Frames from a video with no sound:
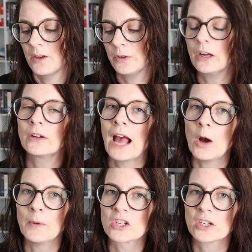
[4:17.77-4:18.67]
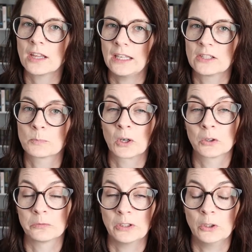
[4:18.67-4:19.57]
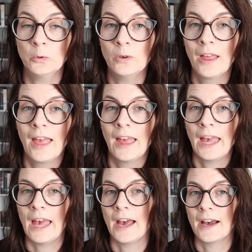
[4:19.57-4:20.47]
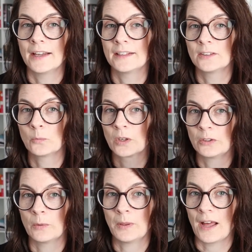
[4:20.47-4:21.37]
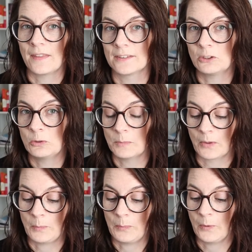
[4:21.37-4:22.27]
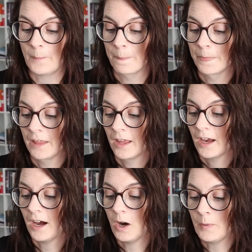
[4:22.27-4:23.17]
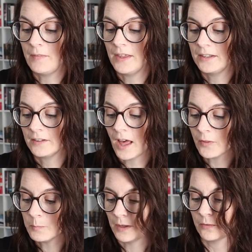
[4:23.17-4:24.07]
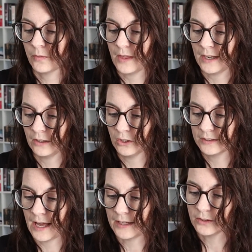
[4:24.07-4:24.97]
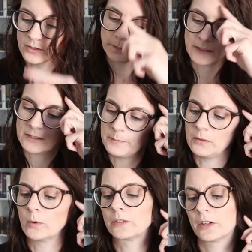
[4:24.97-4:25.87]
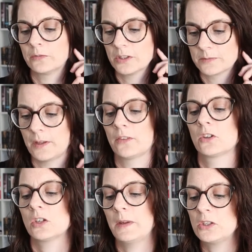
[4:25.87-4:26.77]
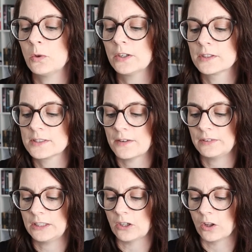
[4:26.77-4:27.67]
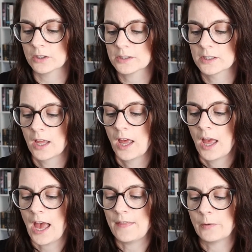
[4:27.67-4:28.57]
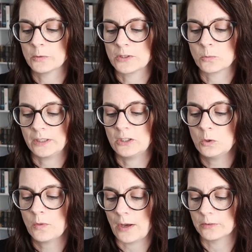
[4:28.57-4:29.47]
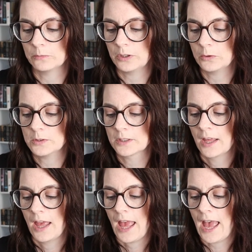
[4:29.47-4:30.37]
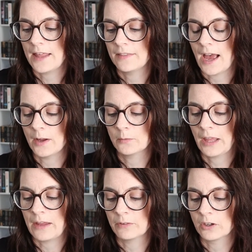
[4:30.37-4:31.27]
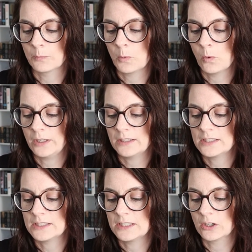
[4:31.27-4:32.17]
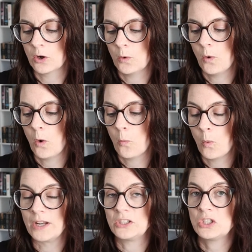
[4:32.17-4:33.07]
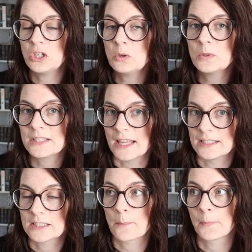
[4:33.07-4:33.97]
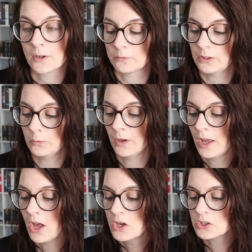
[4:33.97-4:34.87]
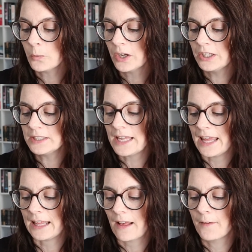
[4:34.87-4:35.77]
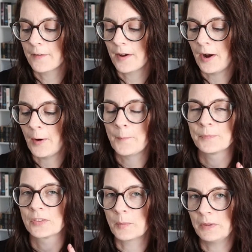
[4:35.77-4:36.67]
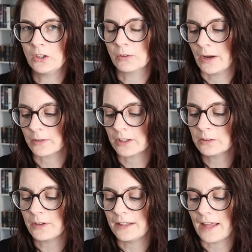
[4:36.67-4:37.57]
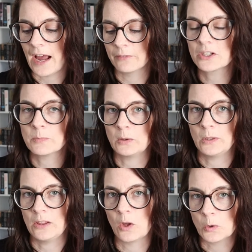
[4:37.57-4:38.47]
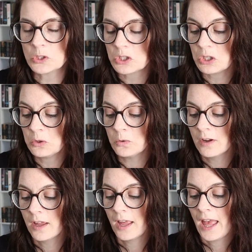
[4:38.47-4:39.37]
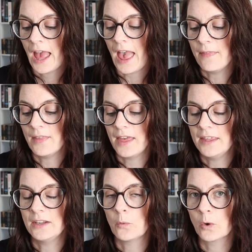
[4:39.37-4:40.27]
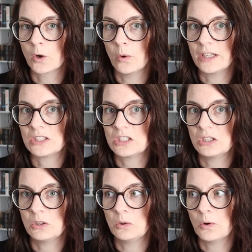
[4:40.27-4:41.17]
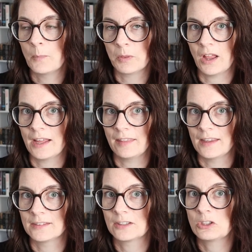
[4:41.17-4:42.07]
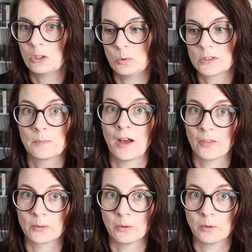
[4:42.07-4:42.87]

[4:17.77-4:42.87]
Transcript: figure out how much it is per view, and we're going to apply this to some other people. And then the other month that I looked at, this must have been one of her first months, she made $270, and that was with 22,000 views, and that gave her 0.012 cents per view. So we're going to take the middle ground. I'm going to find the average between those two, and then we're going to apply this to some other